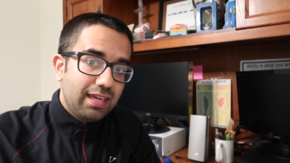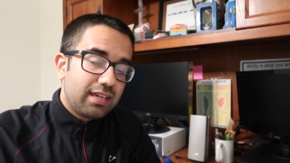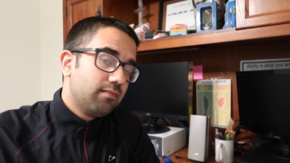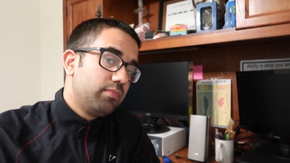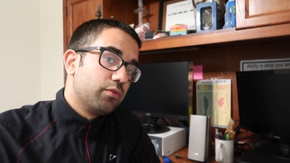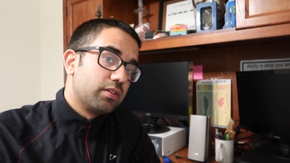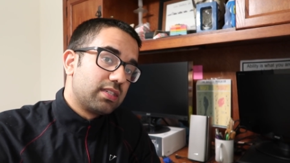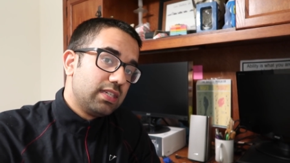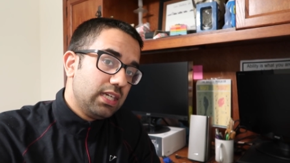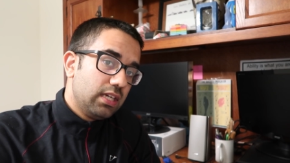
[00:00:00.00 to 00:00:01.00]
It can be
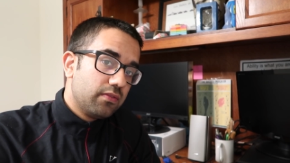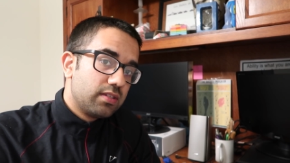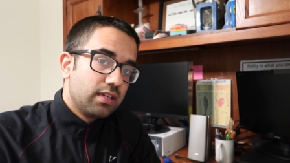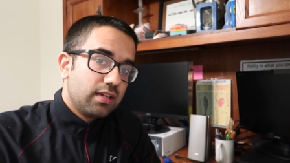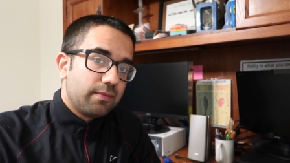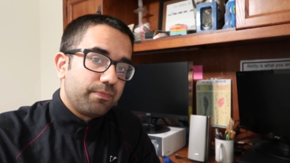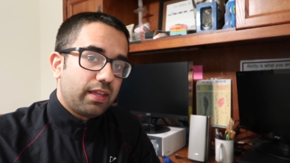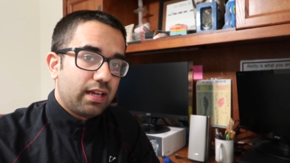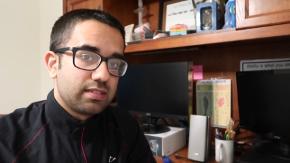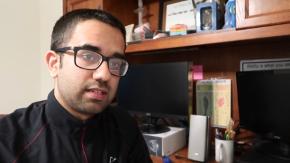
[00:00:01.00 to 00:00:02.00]
received
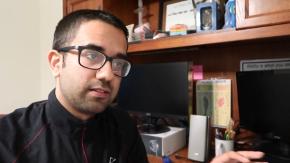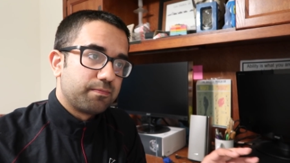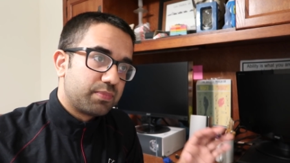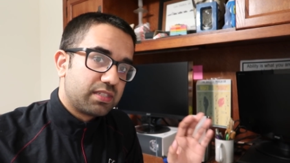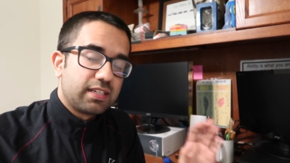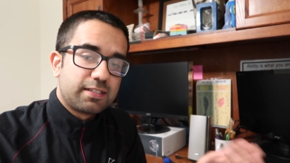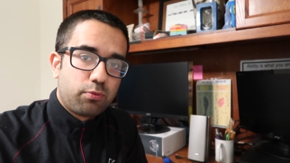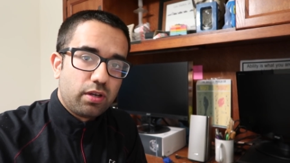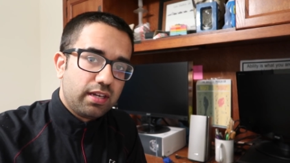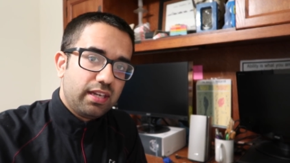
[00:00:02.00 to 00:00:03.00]
as like a six
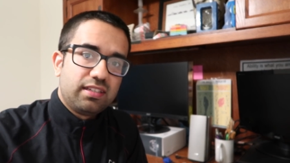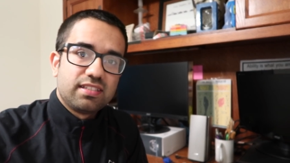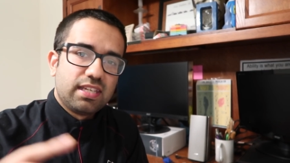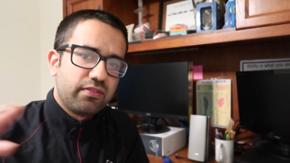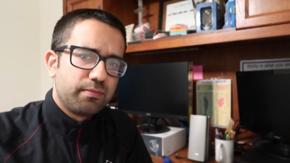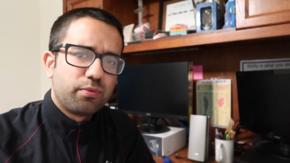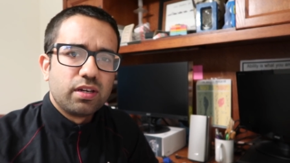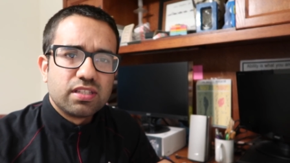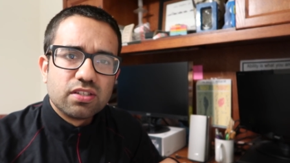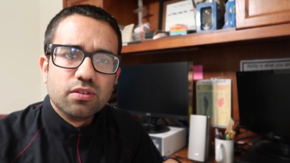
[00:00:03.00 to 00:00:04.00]
point eight to seven
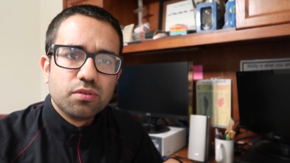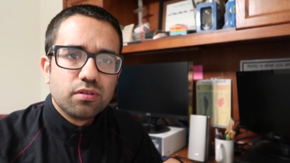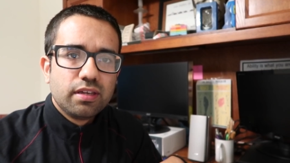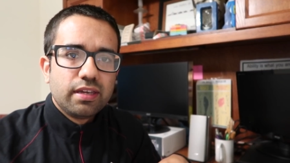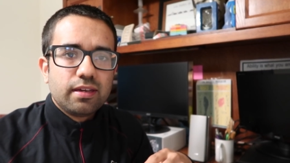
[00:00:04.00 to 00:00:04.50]
point two